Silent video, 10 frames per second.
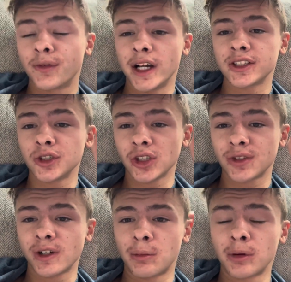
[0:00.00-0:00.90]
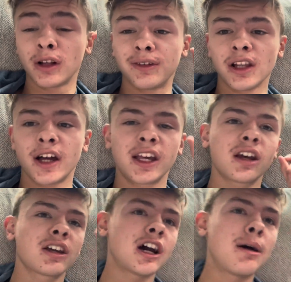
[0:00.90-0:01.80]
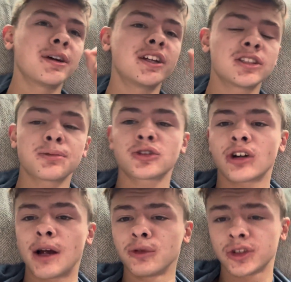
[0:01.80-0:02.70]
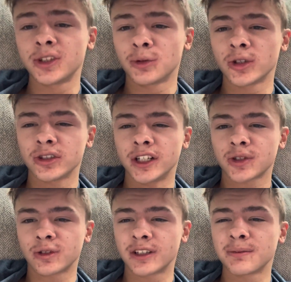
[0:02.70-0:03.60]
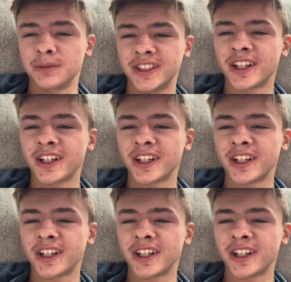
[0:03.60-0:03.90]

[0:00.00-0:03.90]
you guys enjoyed this video, remember to leave a like, comment, and subscribe. We'll see you boys in the next one. Peace